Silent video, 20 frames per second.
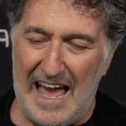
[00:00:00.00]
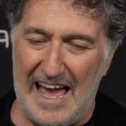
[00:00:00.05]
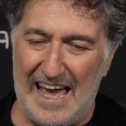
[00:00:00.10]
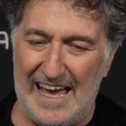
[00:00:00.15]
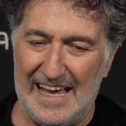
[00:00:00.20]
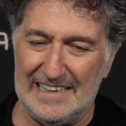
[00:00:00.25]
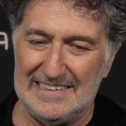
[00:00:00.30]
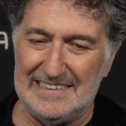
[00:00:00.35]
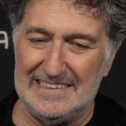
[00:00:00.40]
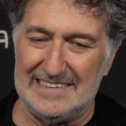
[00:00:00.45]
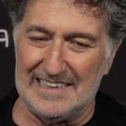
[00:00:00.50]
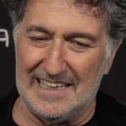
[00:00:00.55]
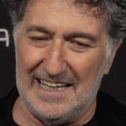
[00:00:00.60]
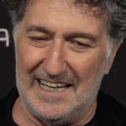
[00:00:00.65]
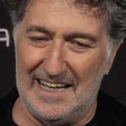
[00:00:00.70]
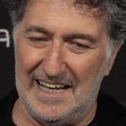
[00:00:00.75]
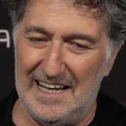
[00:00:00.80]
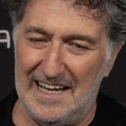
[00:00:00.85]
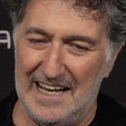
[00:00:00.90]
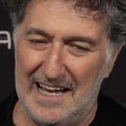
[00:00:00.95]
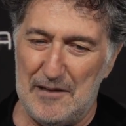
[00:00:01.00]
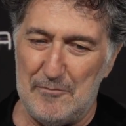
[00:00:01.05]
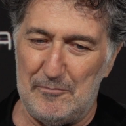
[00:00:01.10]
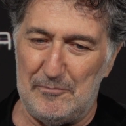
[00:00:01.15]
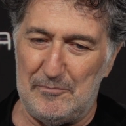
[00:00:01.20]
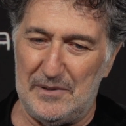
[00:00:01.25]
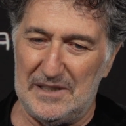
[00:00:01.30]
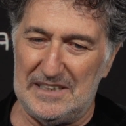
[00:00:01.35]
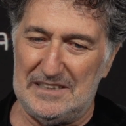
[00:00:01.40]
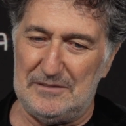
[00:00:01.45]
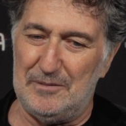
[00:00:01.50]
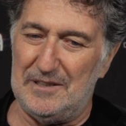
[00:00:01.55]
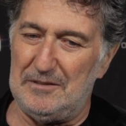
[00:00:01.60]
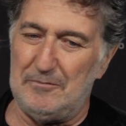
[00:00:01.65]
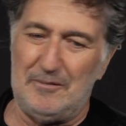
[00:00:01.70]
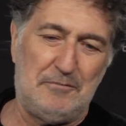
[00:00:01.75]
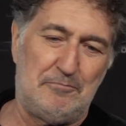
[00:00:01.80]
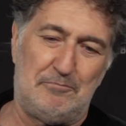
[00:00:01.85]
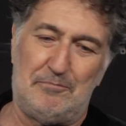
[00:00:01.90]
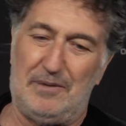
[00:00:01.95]
And but
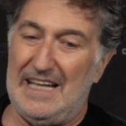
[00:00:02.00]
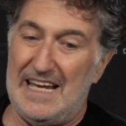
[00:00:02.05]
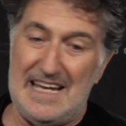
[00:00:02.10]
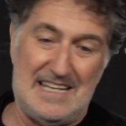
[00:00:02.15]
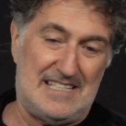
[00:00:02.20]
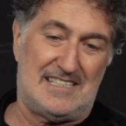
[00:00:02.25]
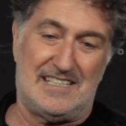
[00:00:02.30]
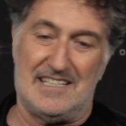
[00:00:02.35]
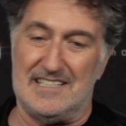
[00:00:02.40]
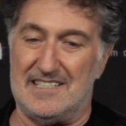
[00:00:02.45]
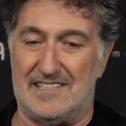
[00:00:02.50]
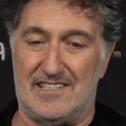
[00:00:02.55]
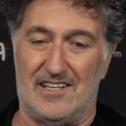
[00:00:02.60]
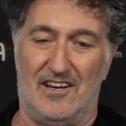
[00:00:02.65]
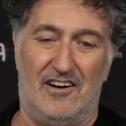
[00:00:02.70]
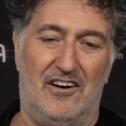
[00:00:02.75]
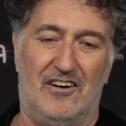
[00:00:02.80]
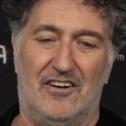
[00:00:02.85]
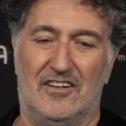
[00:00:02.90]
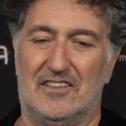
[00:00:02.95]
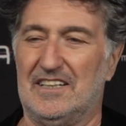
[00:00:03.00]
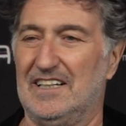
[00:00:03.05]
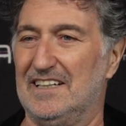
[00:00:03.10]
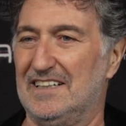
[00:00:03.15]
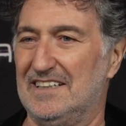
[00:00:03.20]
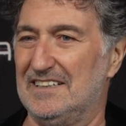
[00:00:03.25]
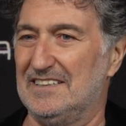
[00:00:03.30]
when we placed this song,